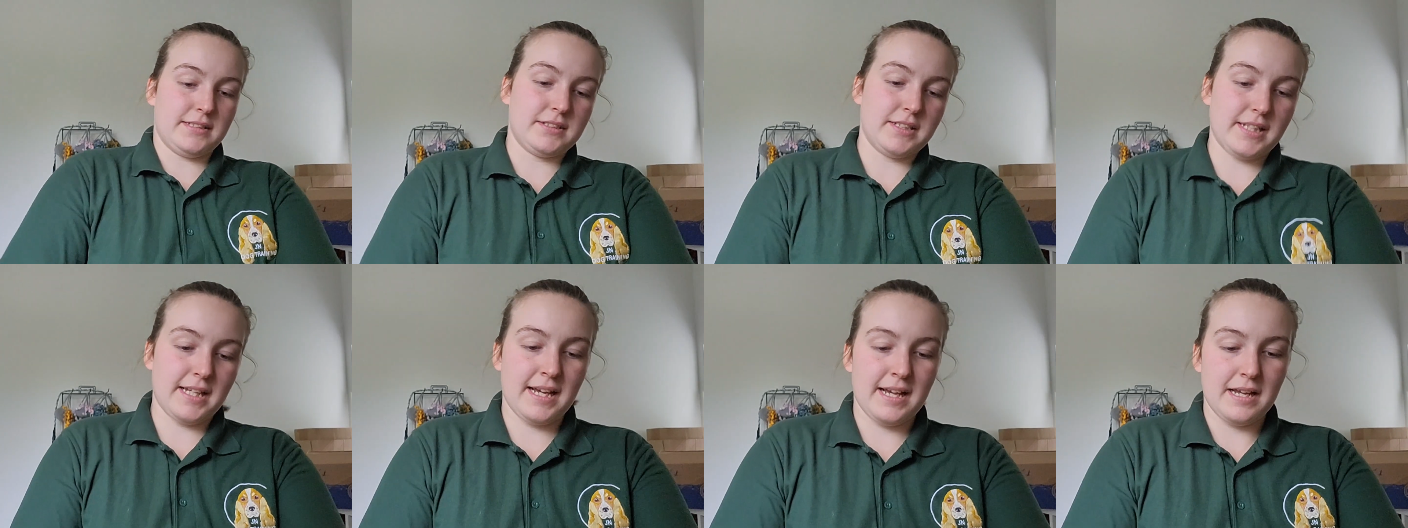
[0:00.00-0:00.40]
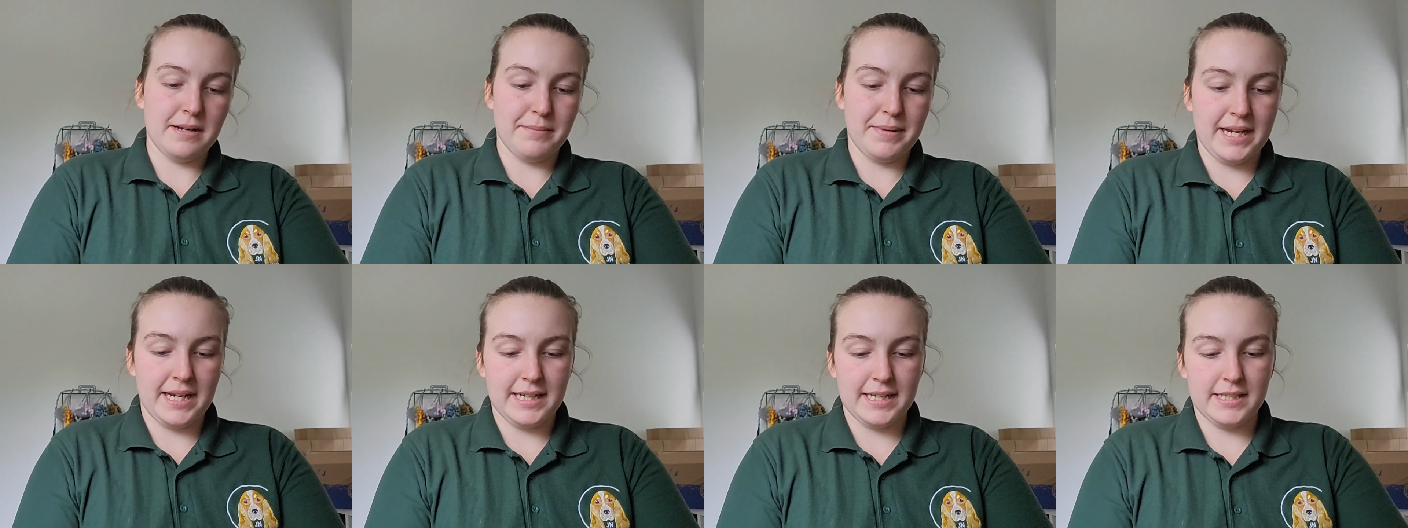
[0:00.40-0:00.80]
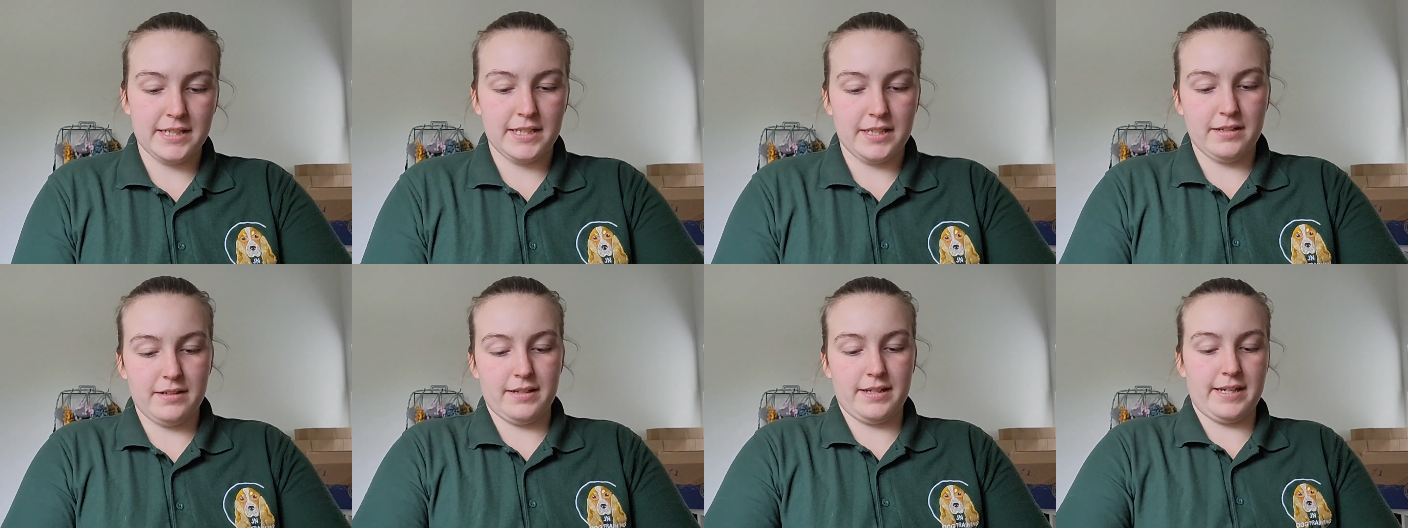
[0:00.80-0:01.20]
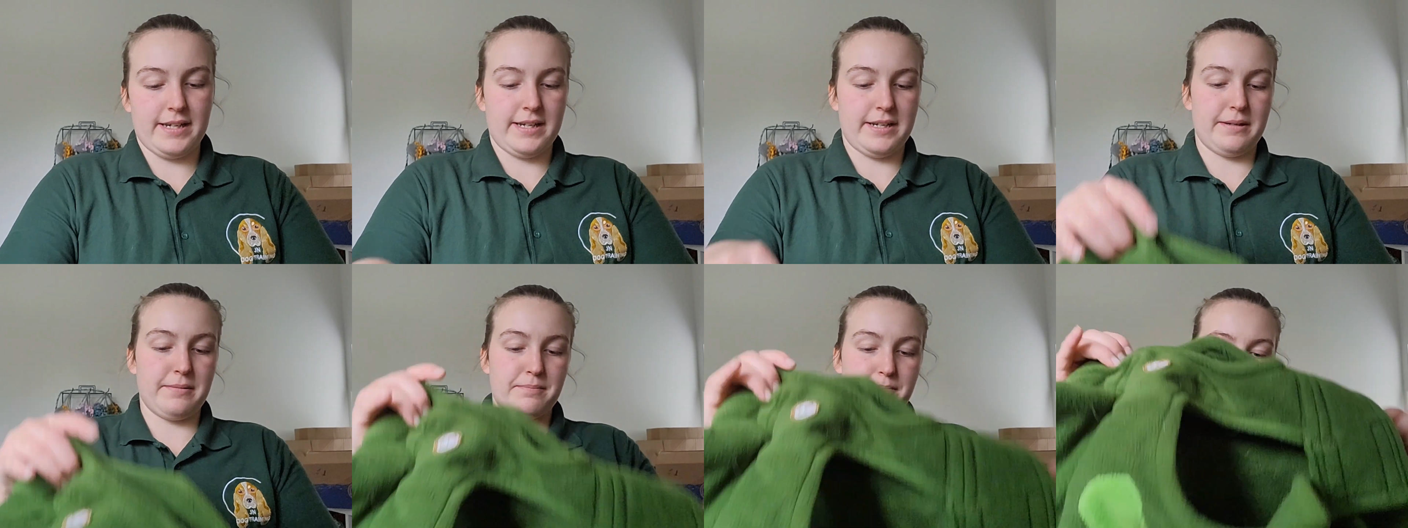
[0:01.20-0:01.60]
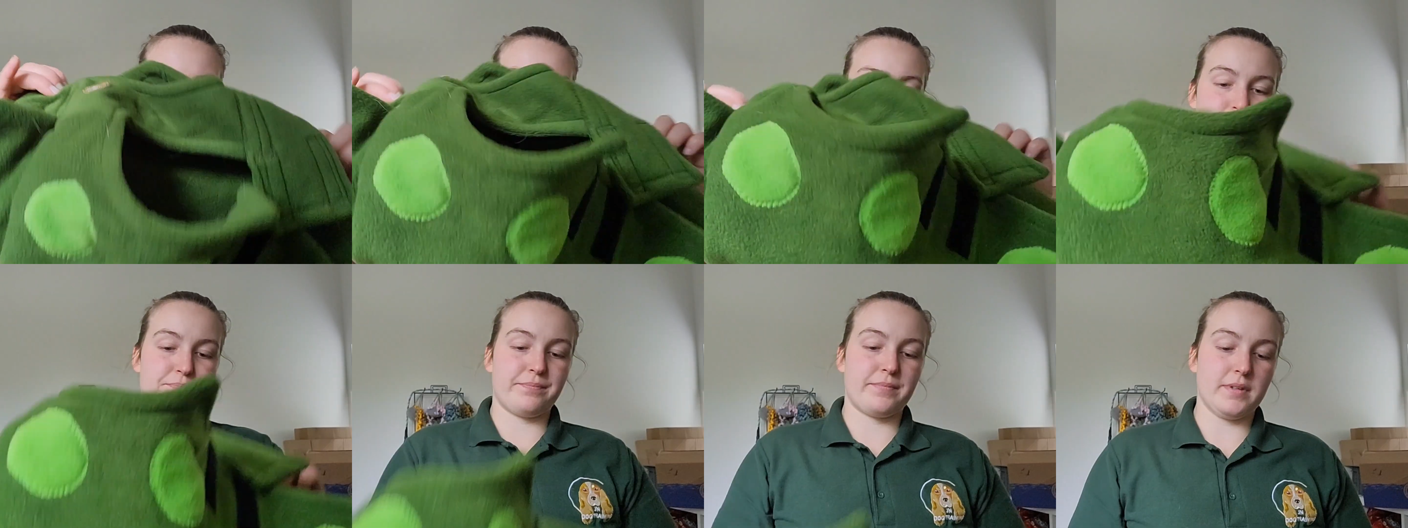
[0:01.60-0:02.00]
So they're handmade in the UK,
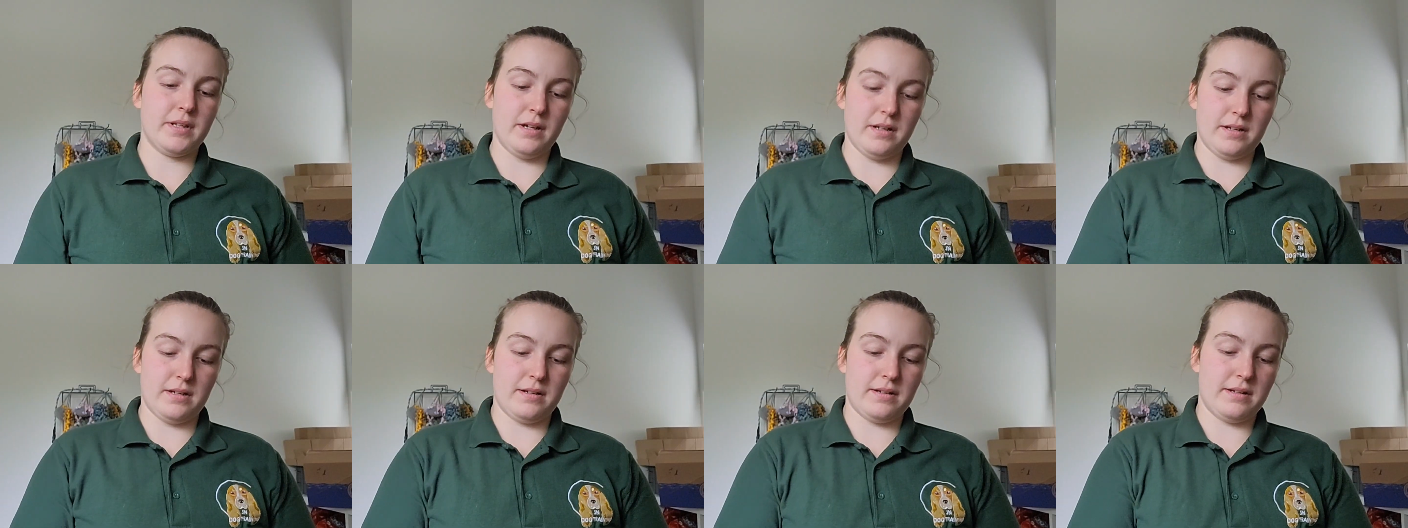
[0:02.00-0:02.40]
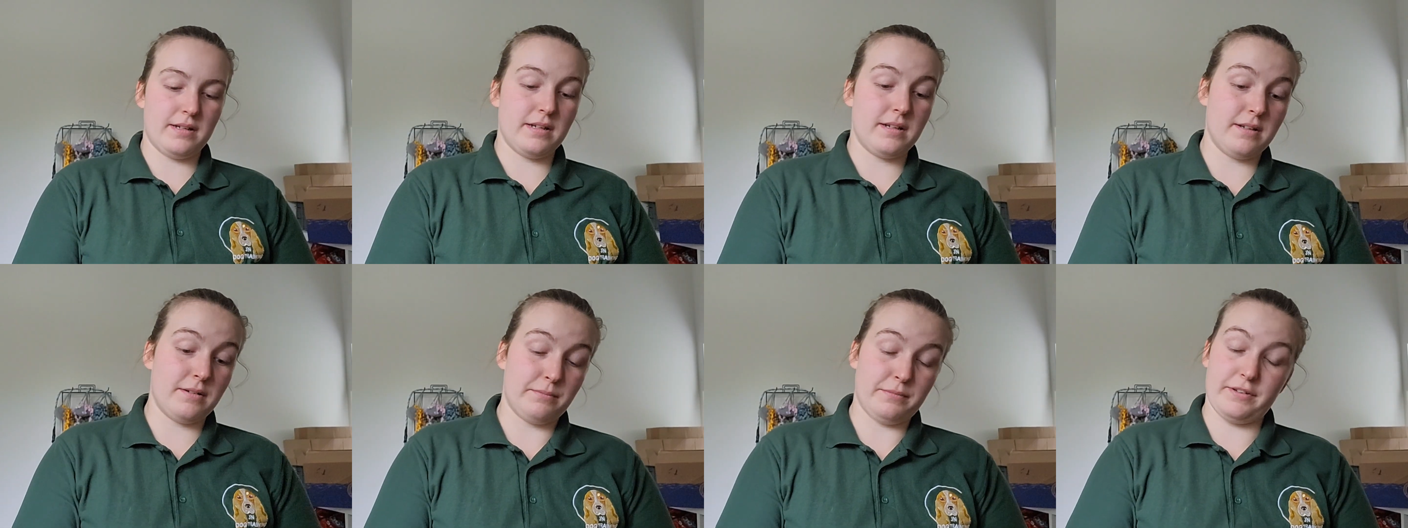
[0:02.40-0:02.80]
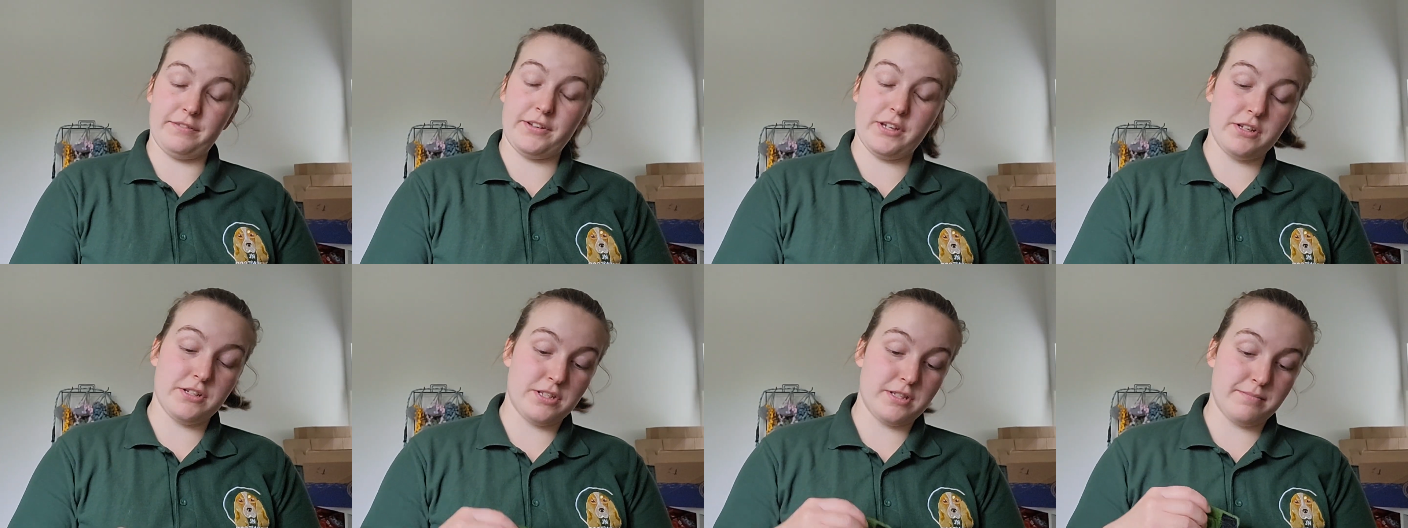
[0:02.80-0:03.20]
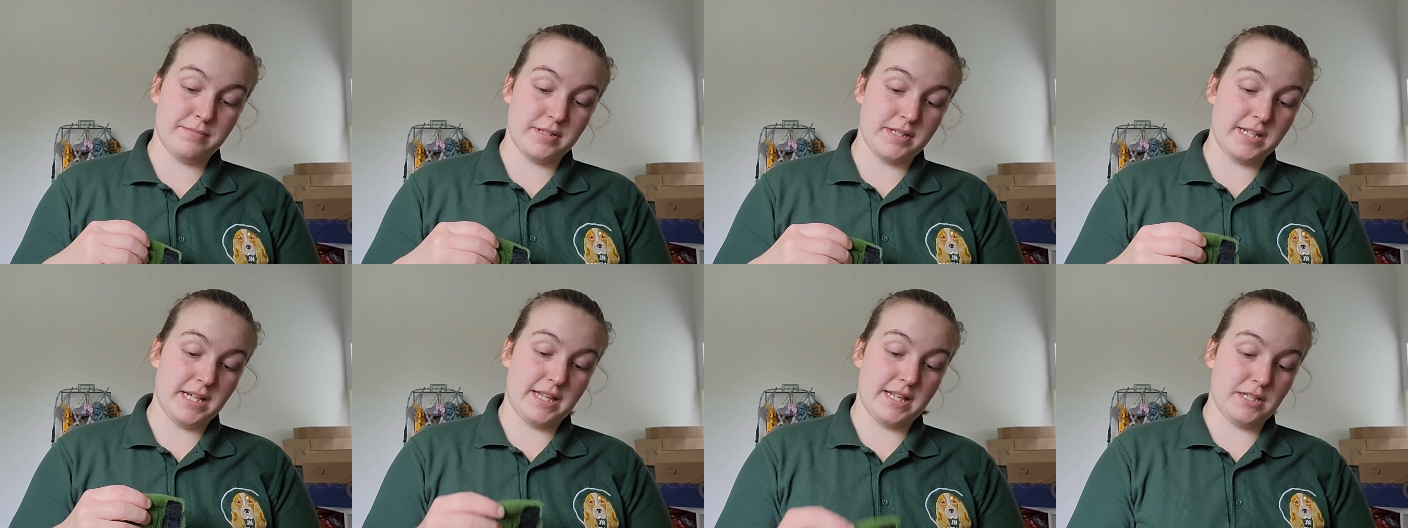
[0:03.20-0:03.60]
and we've used them today.